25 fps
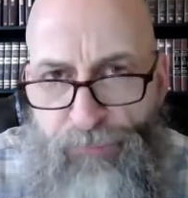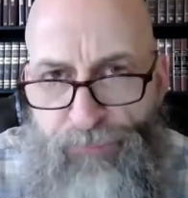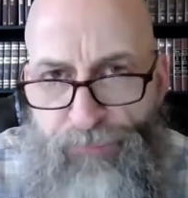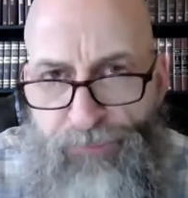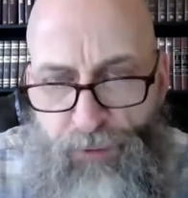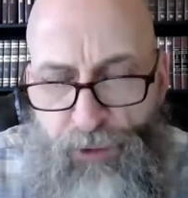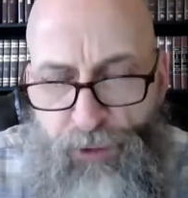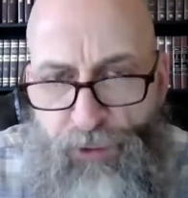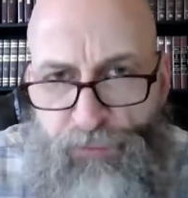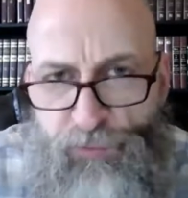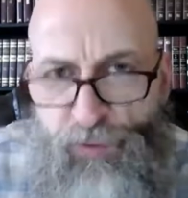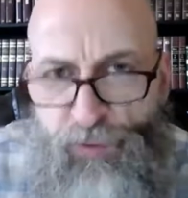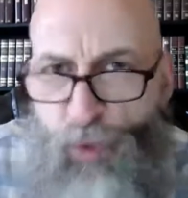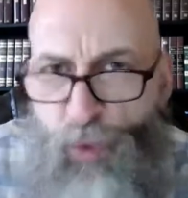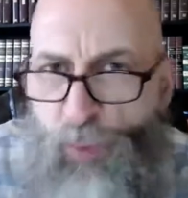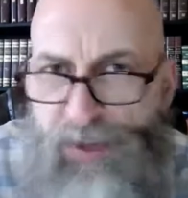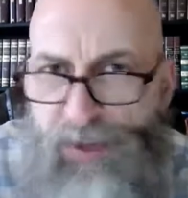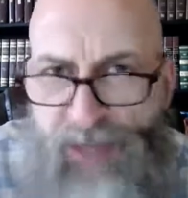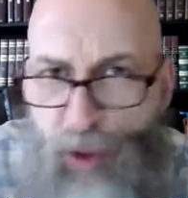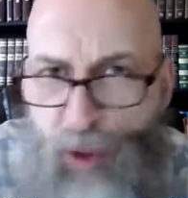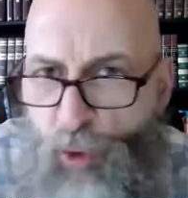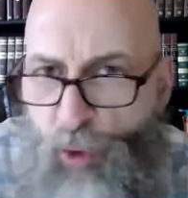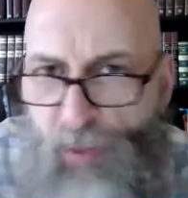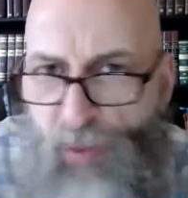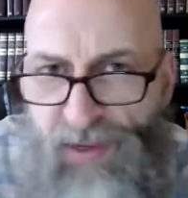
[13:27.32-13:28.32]
So we don't
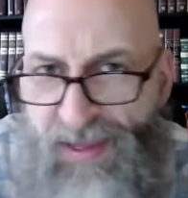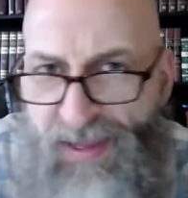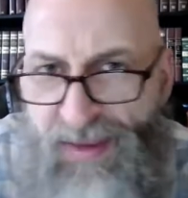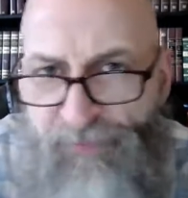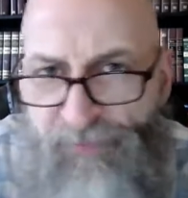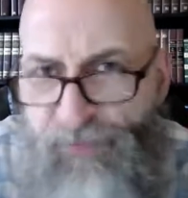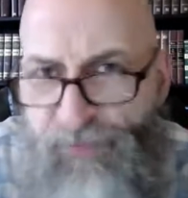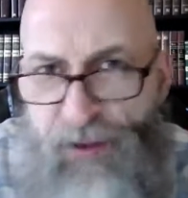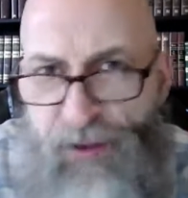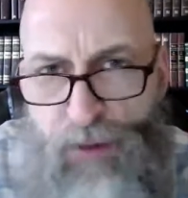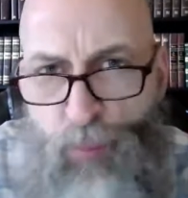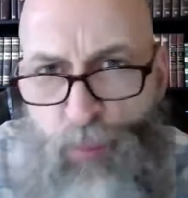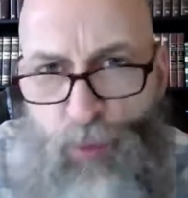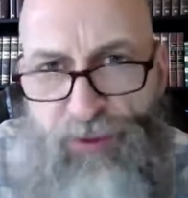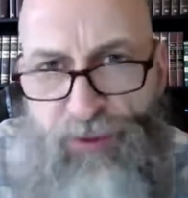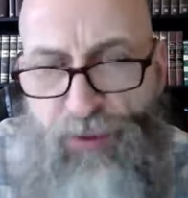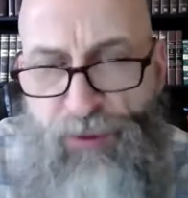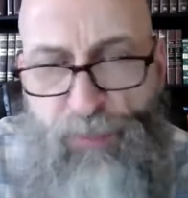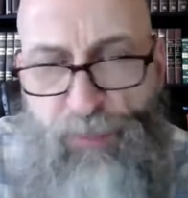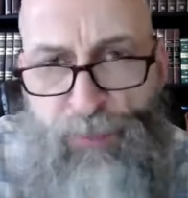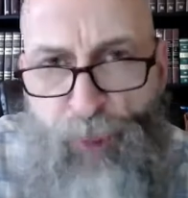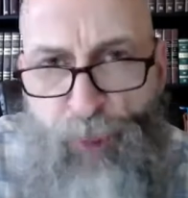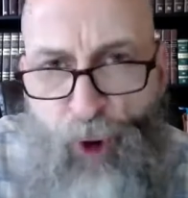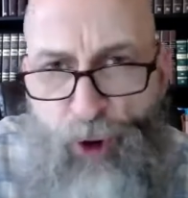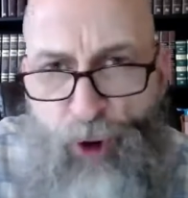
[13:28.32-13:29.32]
leave them with the
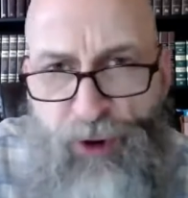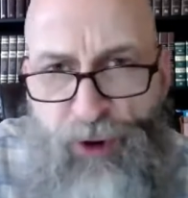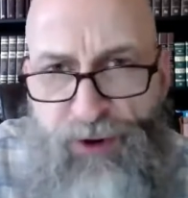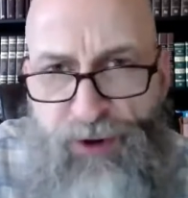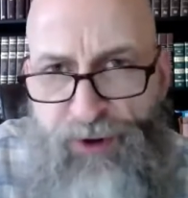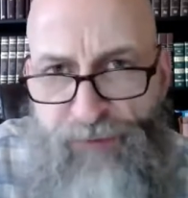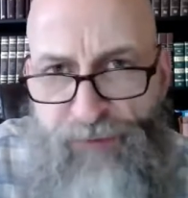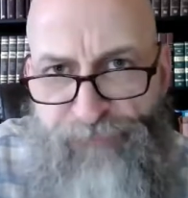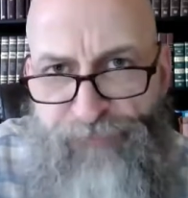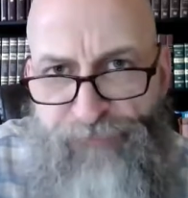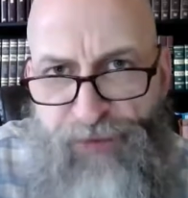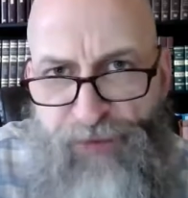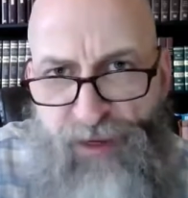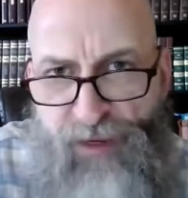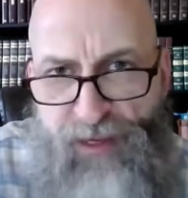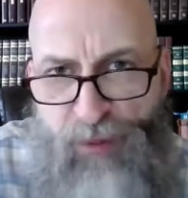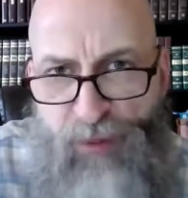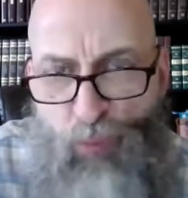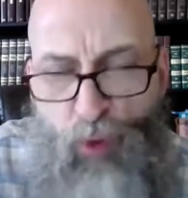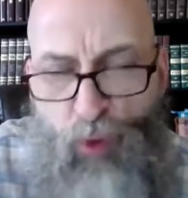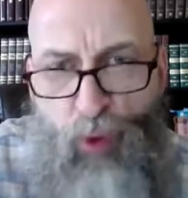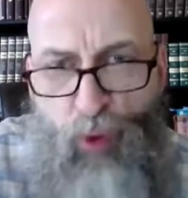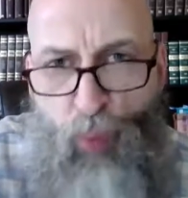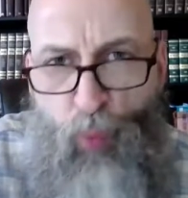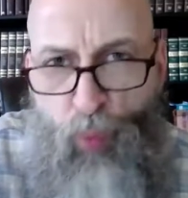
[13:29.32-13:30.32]
burden of feeling what
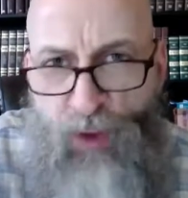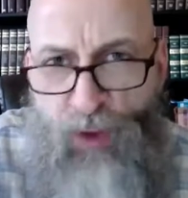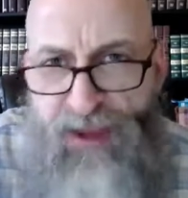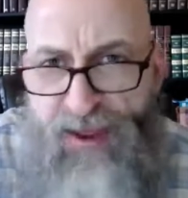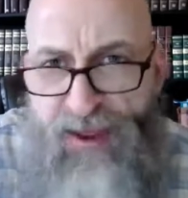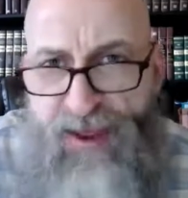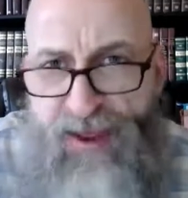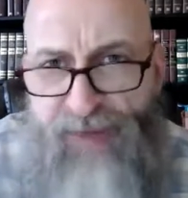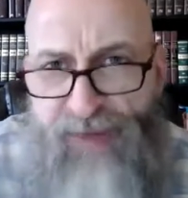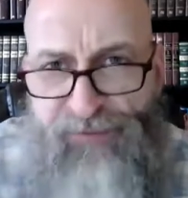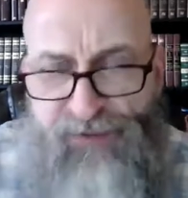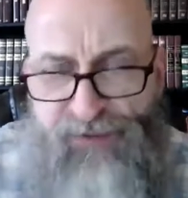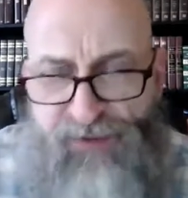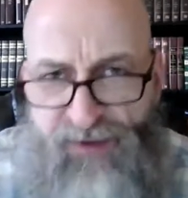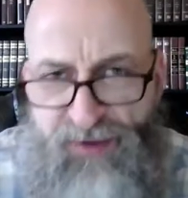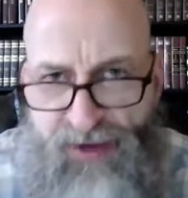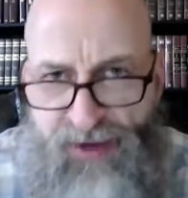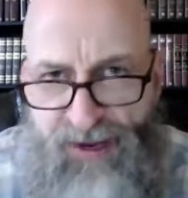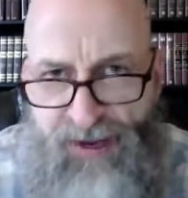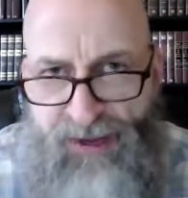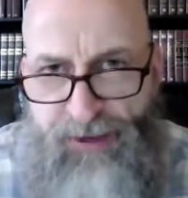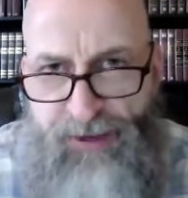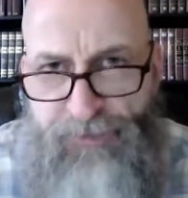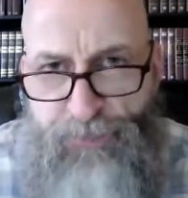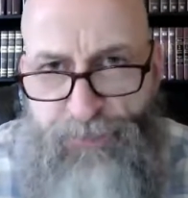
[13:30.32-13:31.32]
we have
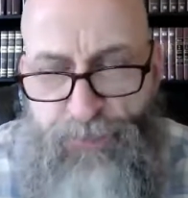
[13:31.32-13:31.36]
said,